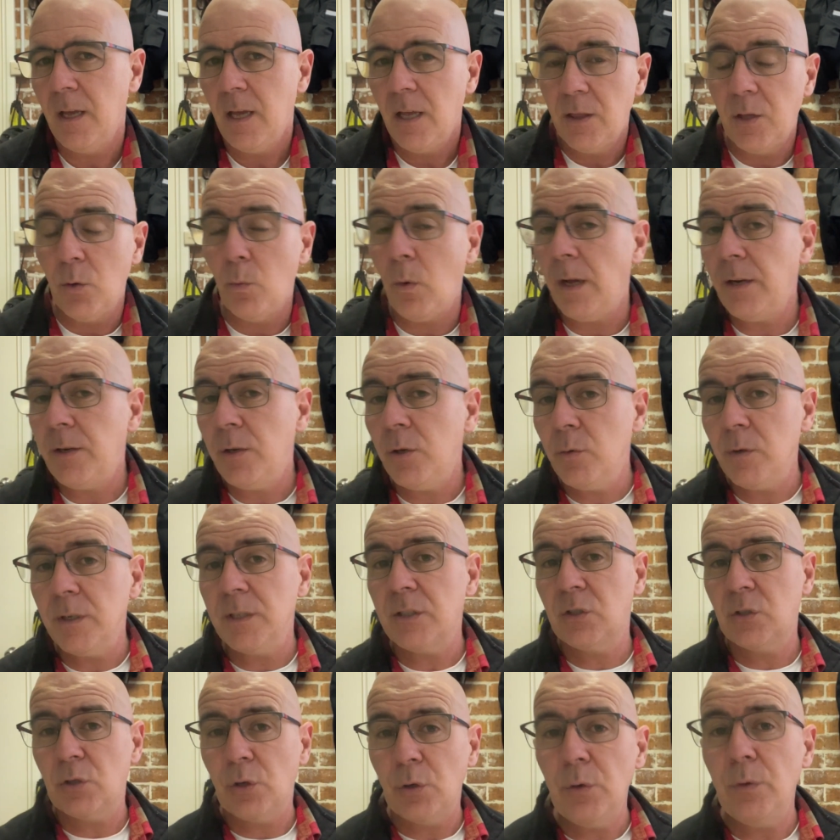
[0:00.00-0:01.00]
The one who
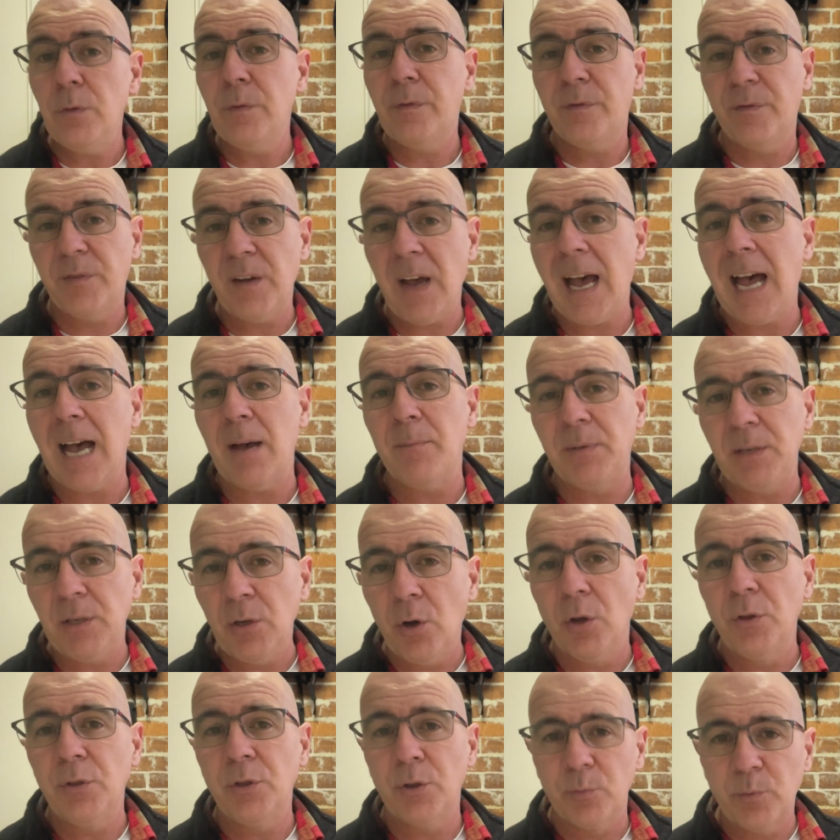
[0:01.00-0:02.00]
is too far
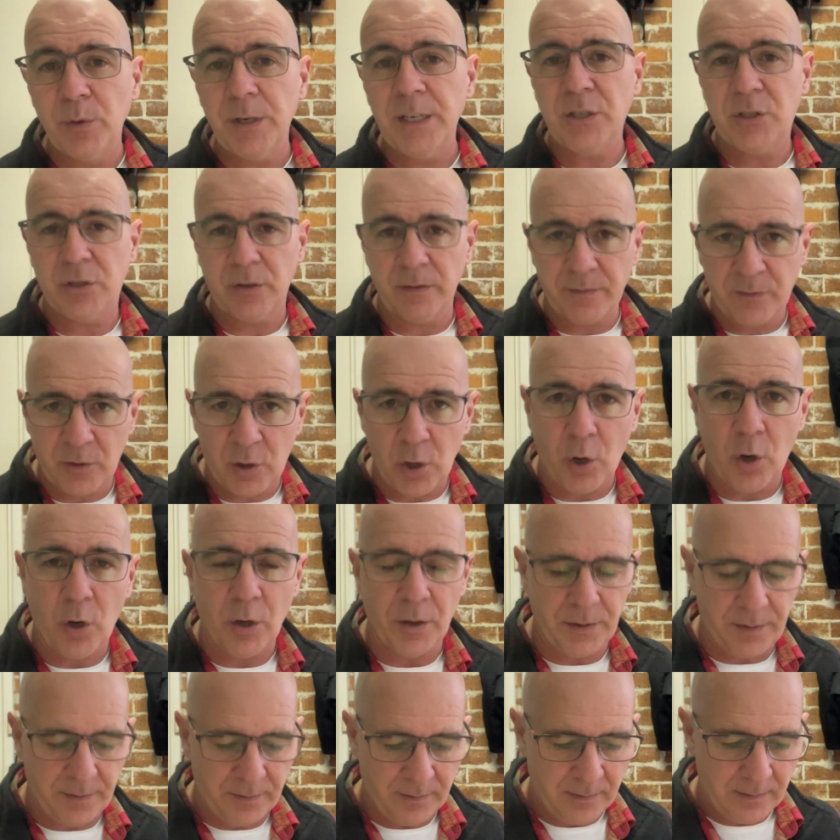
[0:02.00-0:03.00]
beyond the reach of
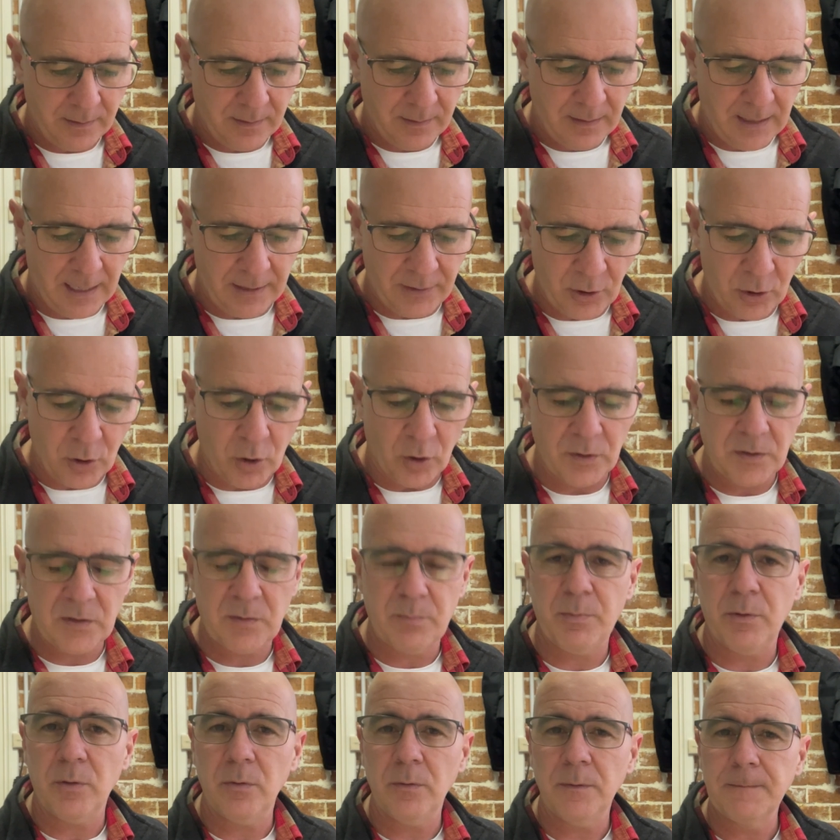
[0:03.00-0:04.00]
God and the
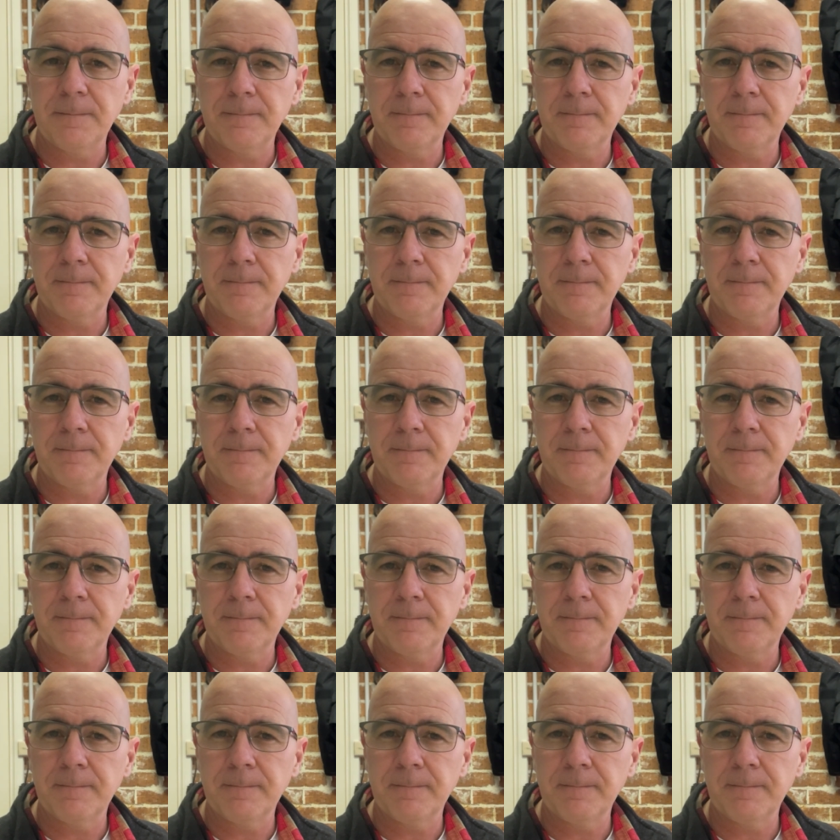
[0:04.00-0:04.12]
gospel.